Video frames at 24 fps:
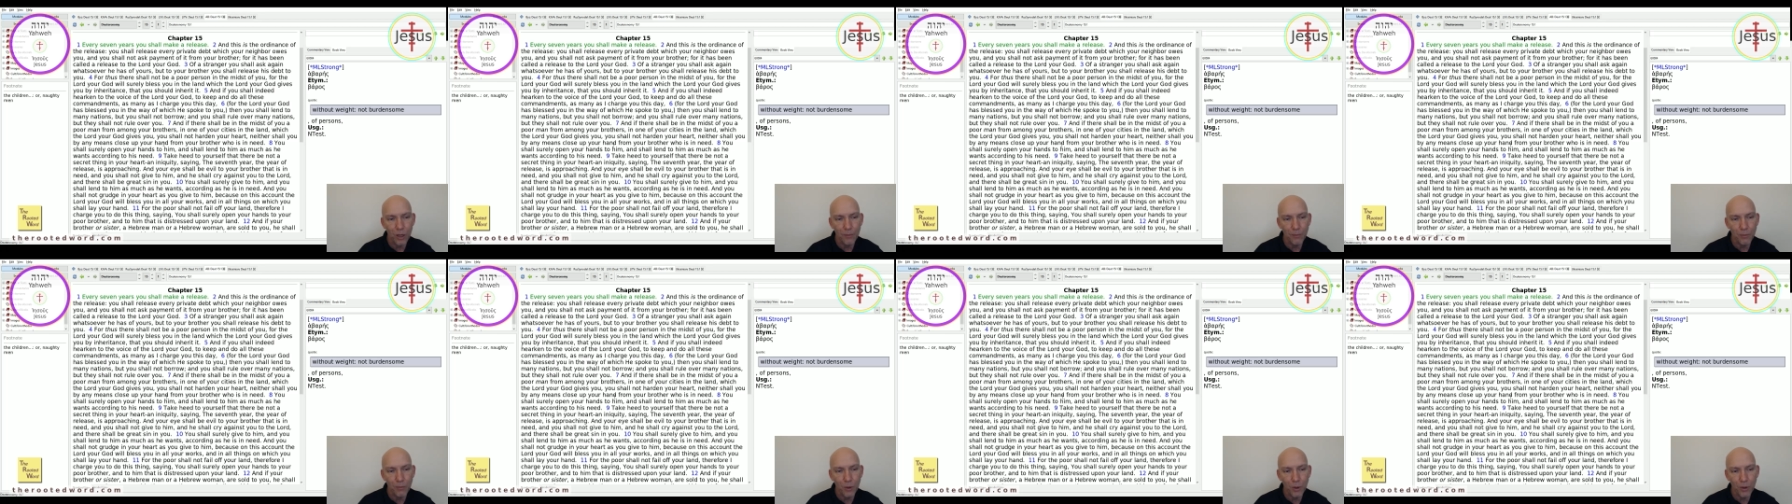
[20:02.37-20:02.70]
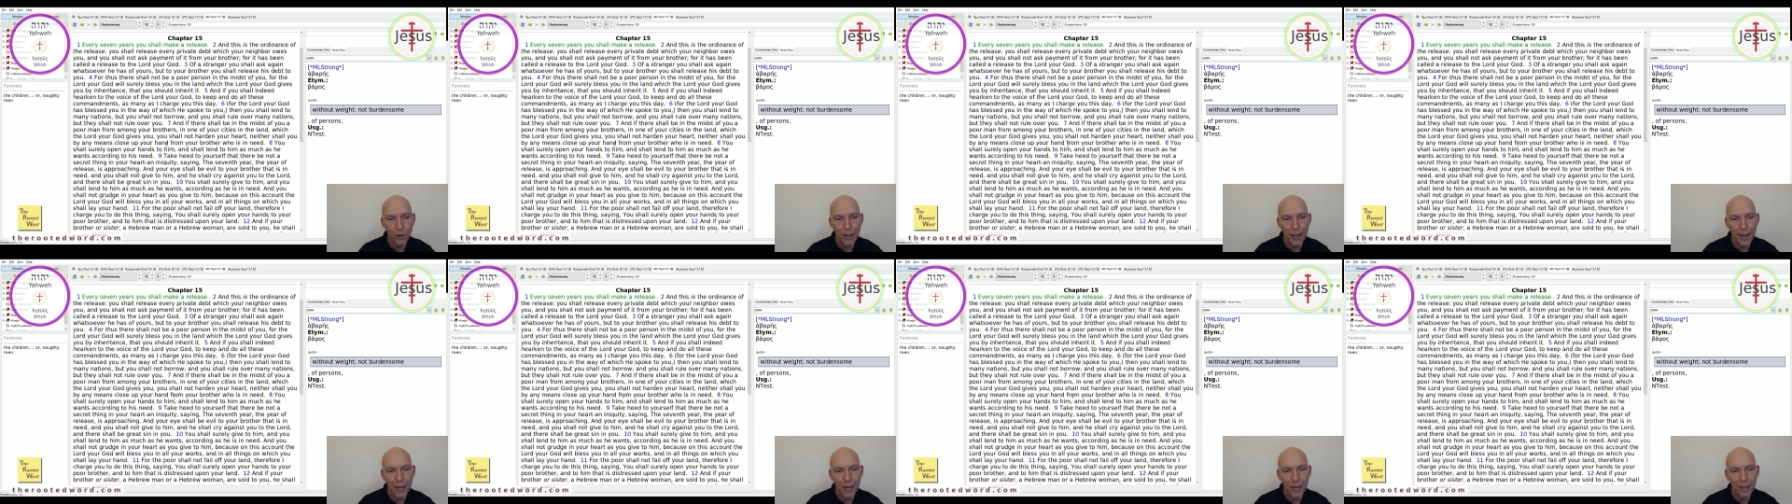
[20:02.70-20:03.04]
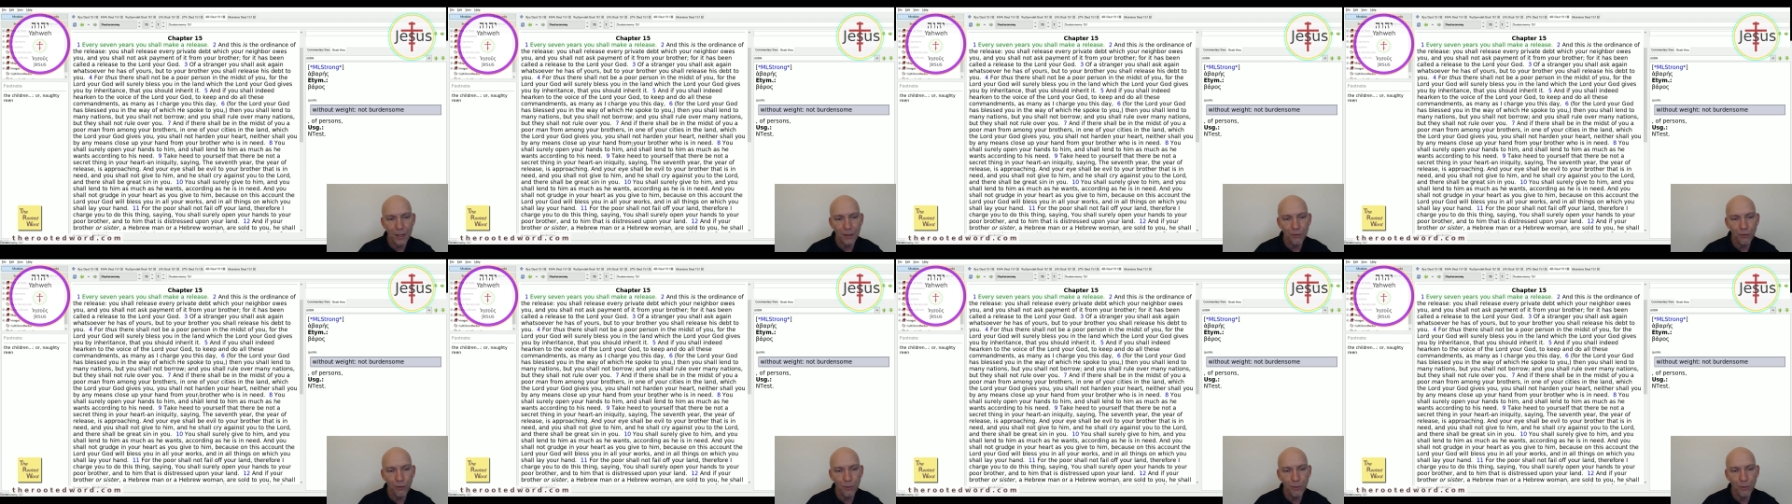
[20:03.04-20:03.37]
up your
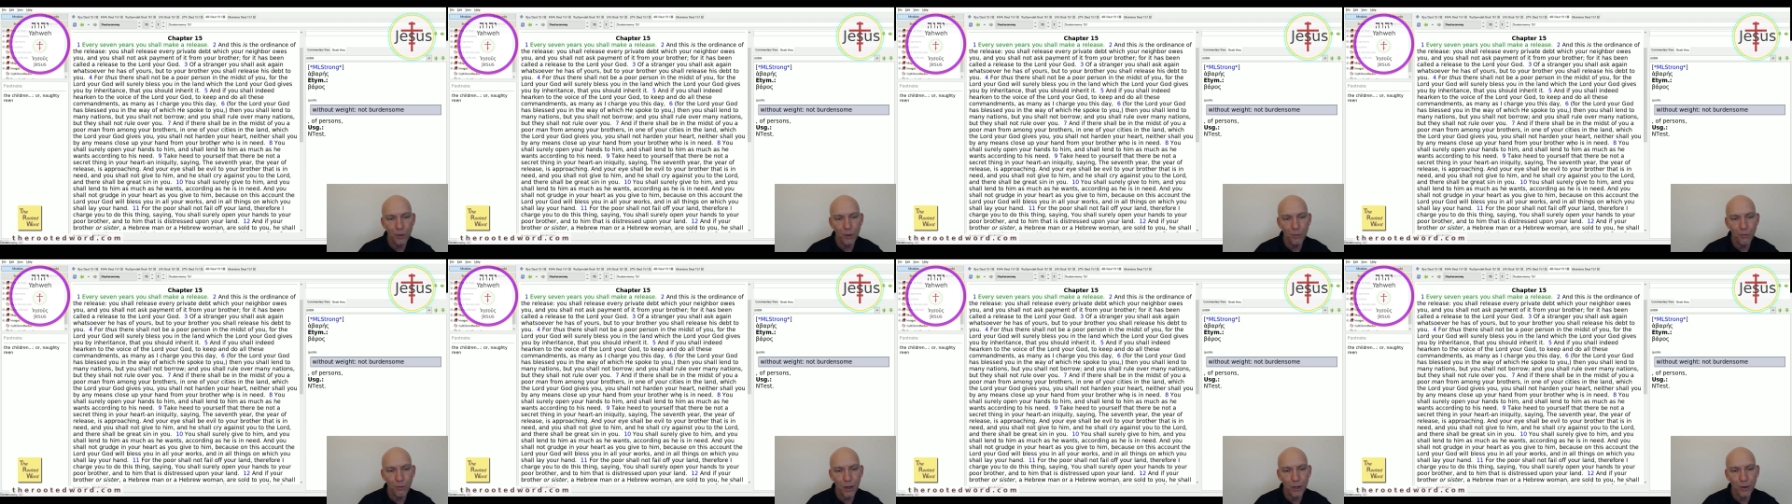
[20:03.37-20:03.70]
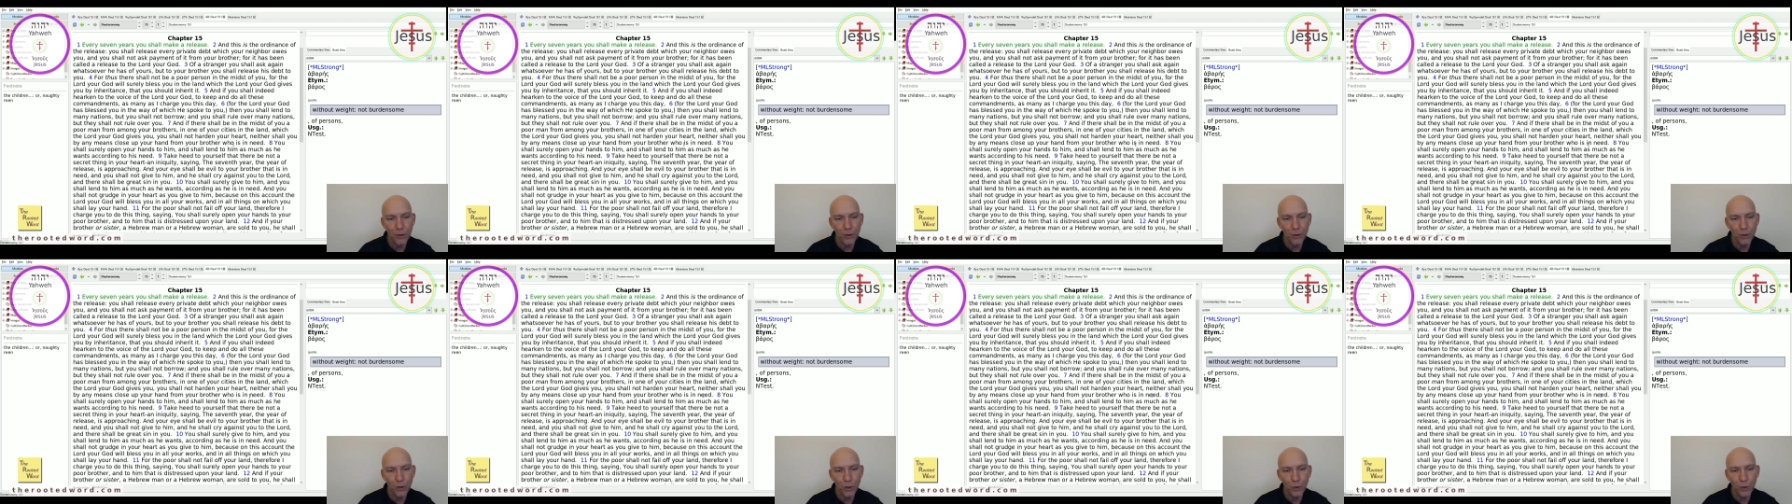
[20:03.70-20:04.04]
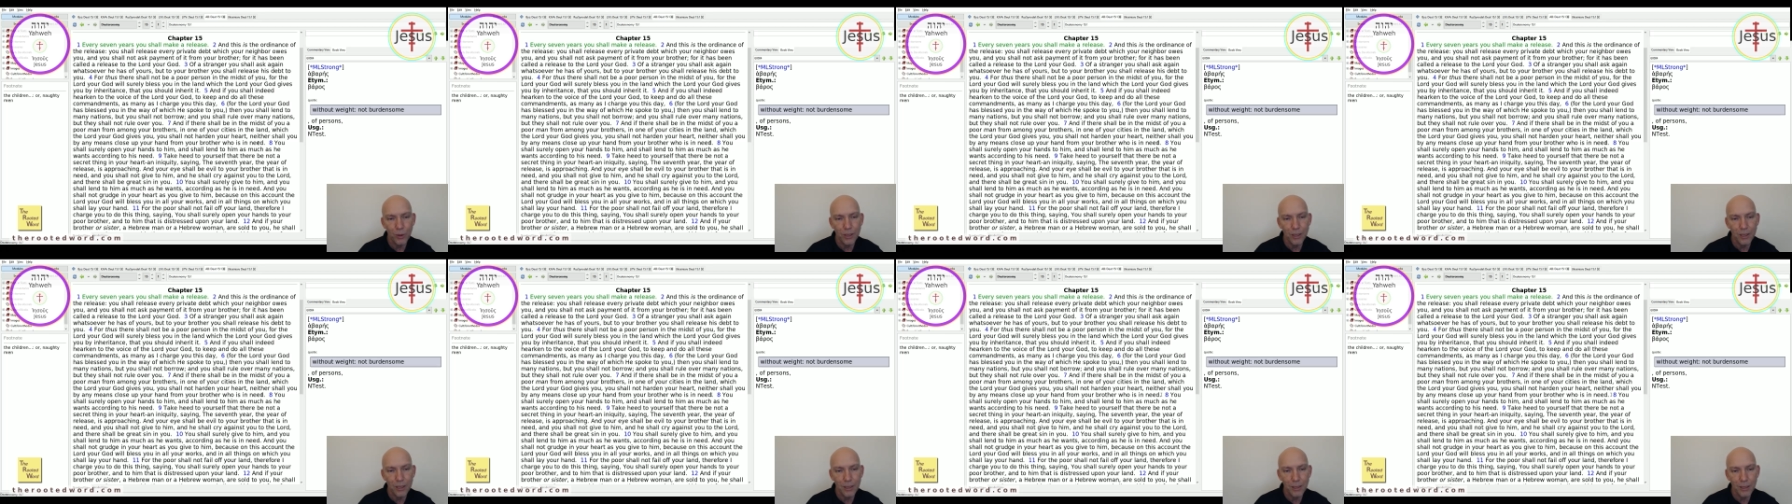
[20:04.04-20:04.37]
hand from your brother
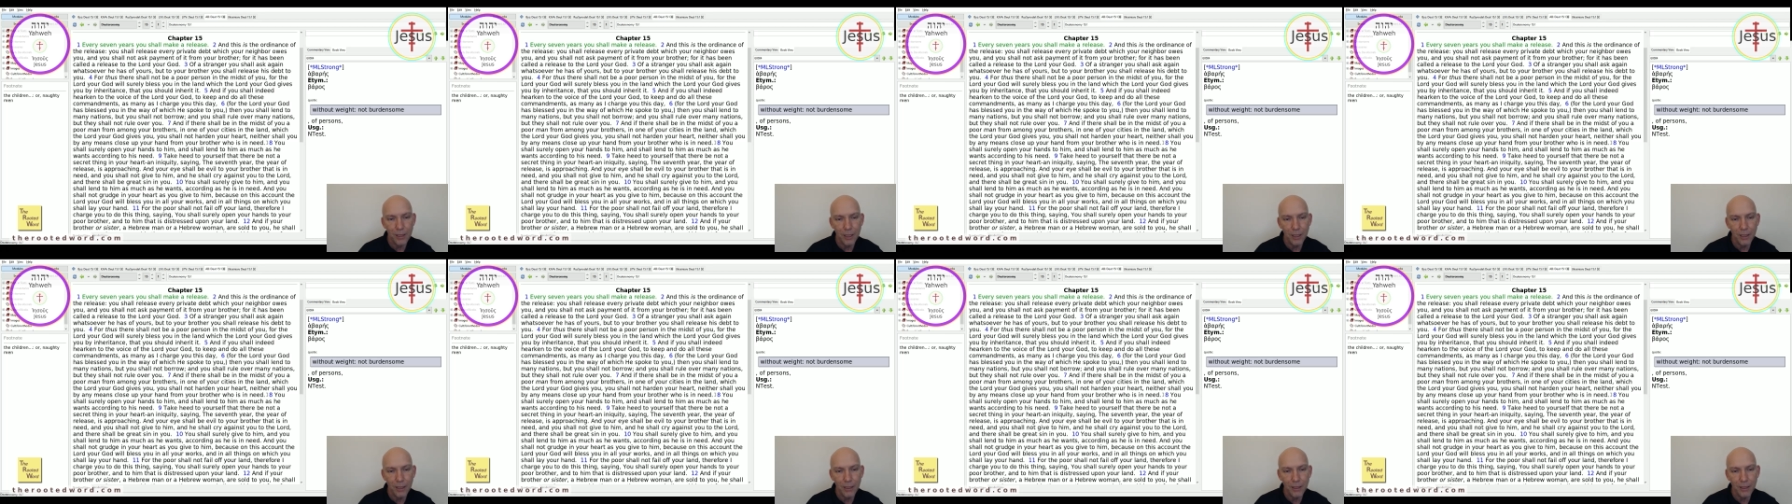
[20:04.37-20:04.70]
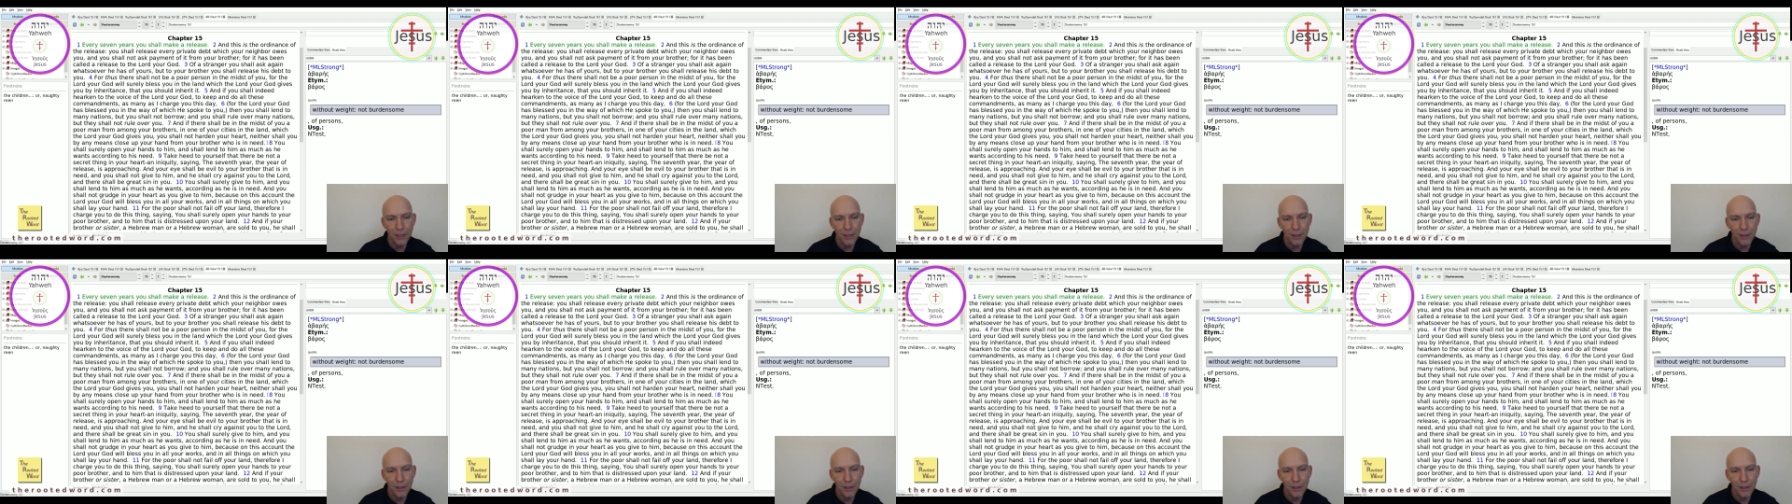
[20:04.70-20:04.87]
who is in need.